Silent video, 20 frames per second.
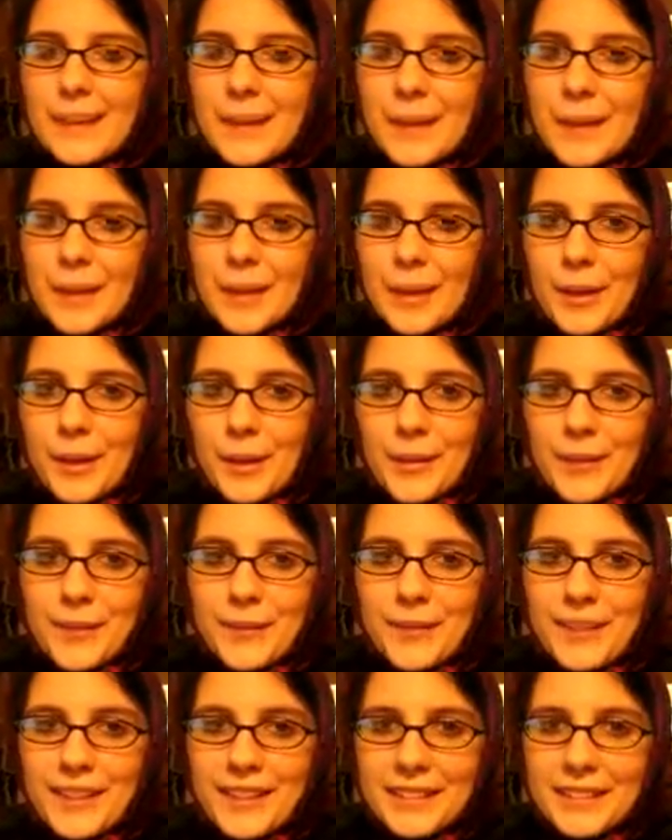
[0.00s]

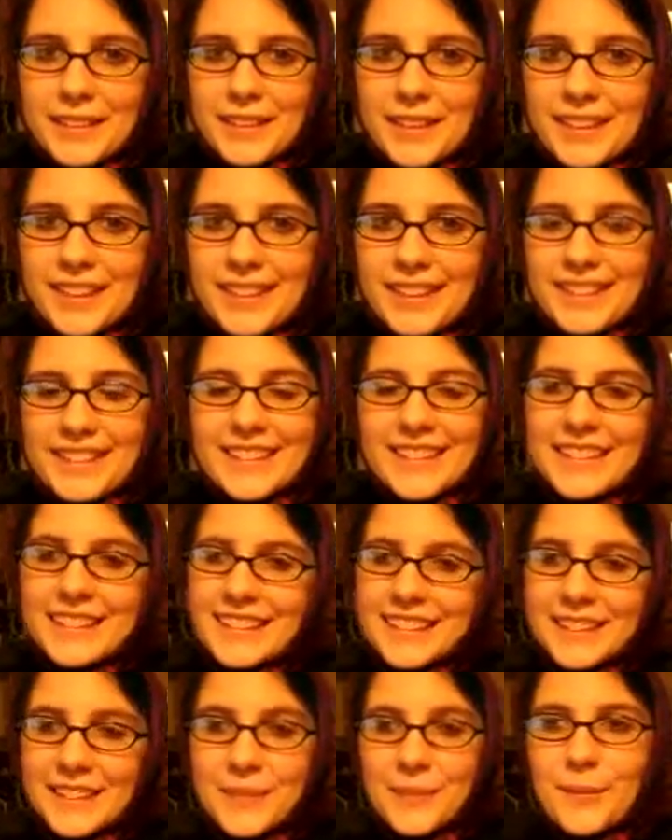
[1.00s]
Anyway, to
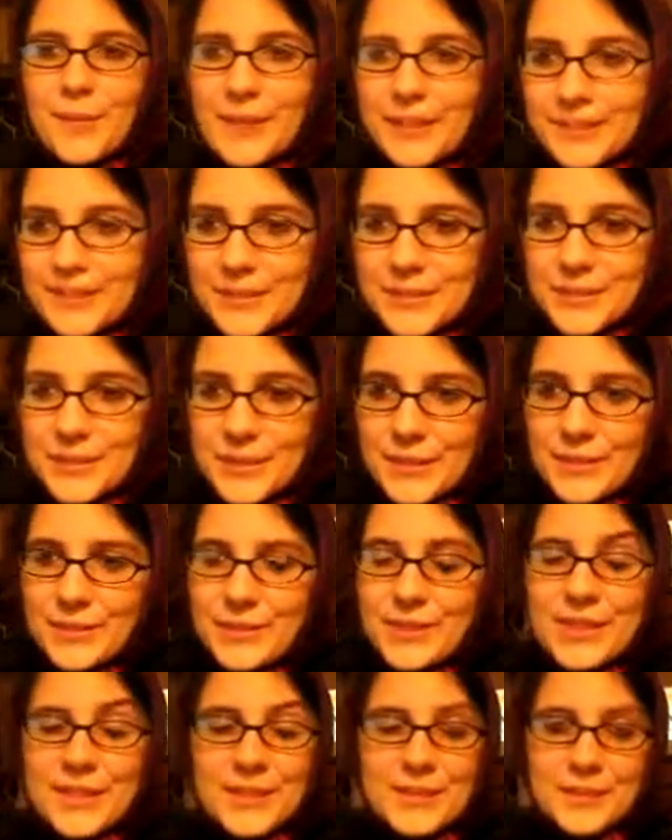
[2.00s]
go back to the
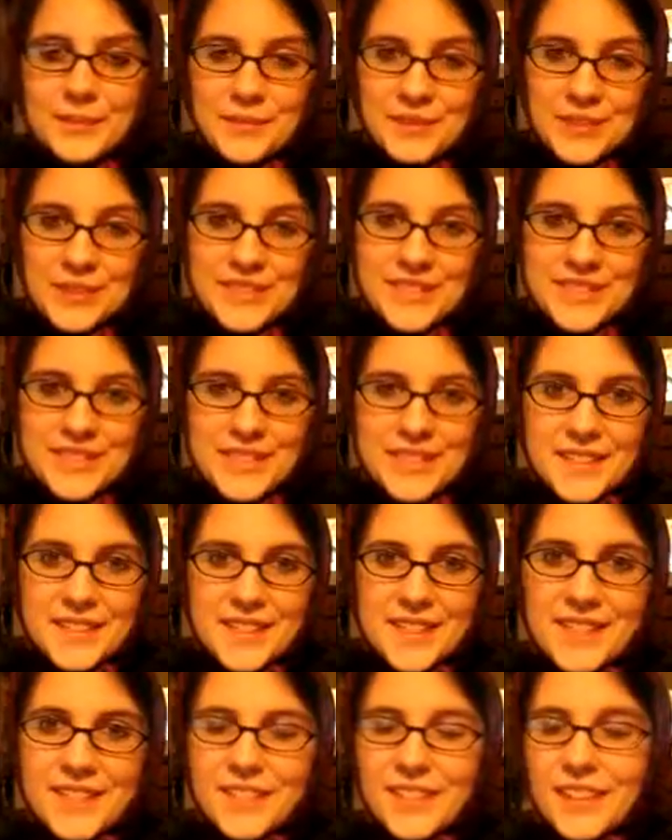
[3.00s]
reason why I started this
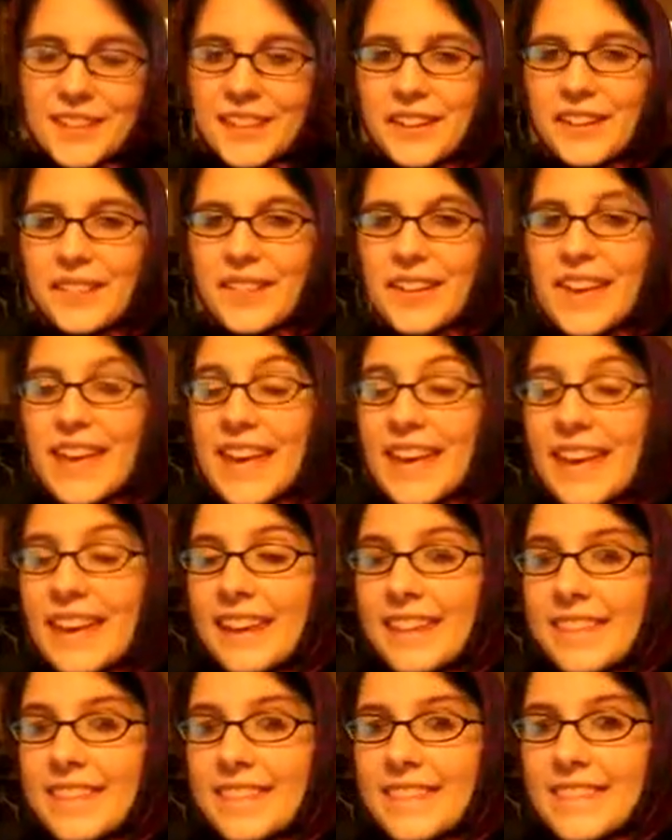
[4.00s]
video,
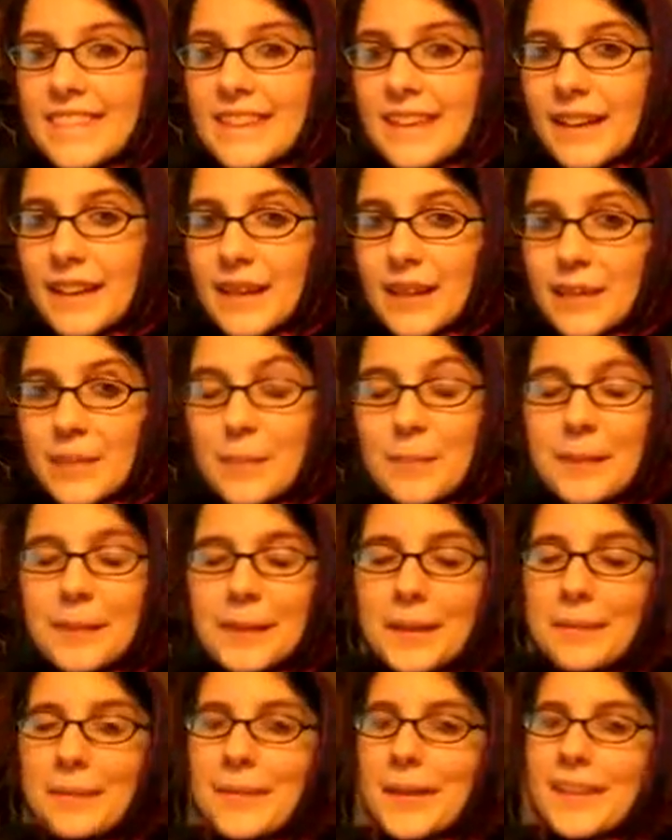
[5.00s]
big,
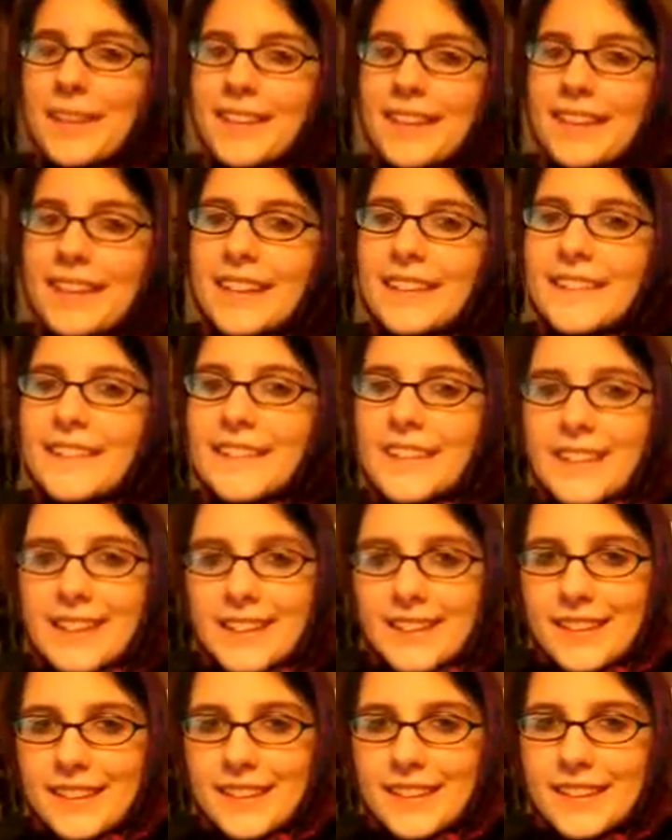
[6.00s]
big thank you again
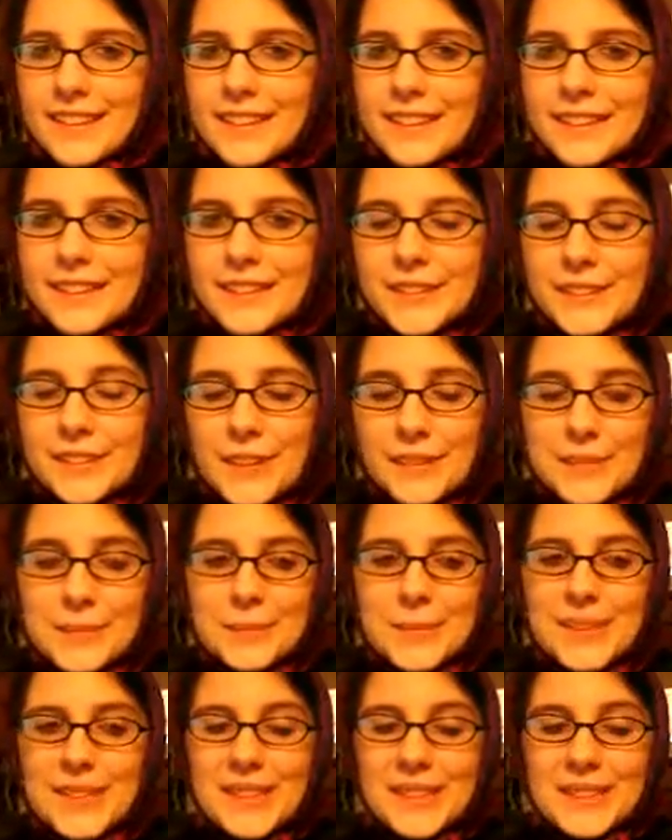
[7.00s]
to everyone
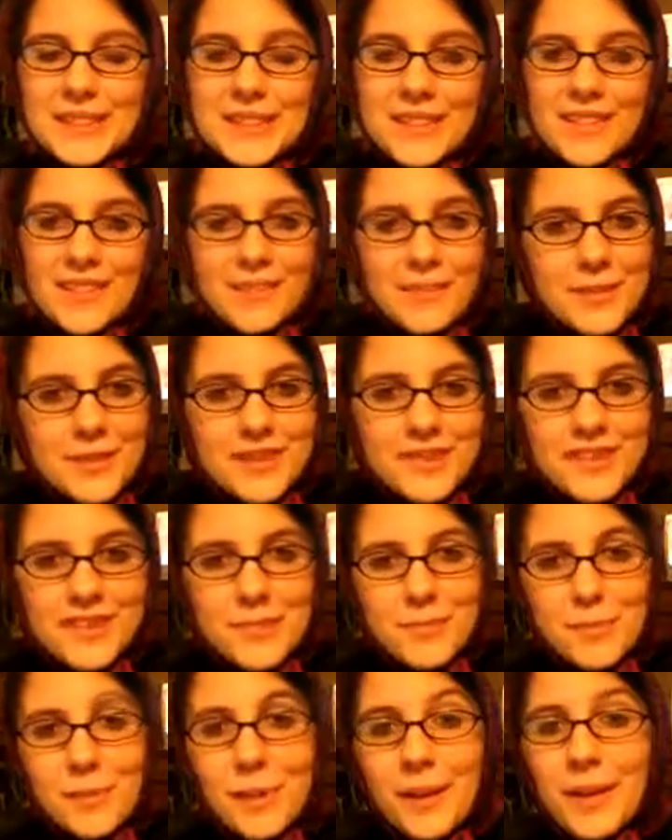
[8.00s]
who's left me such
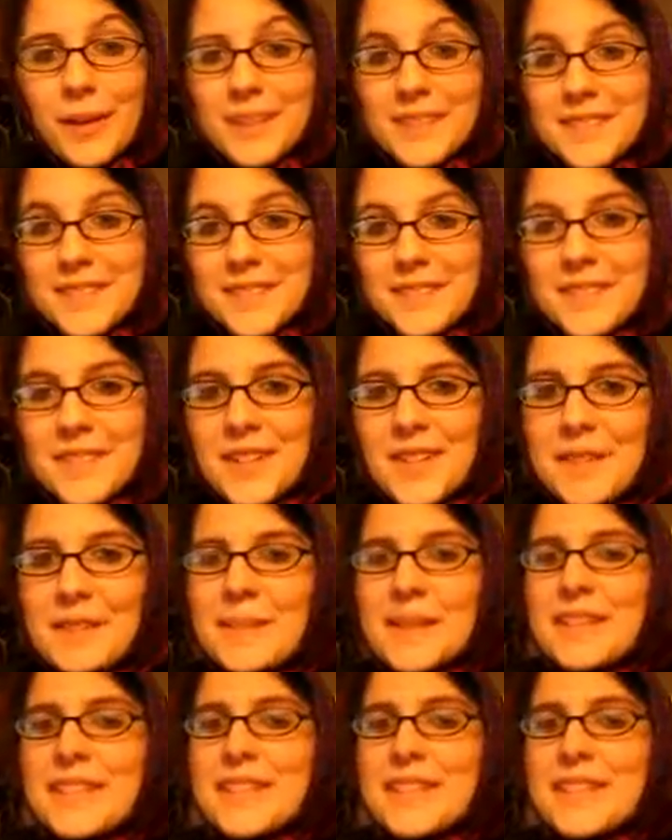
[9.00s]
positive comments.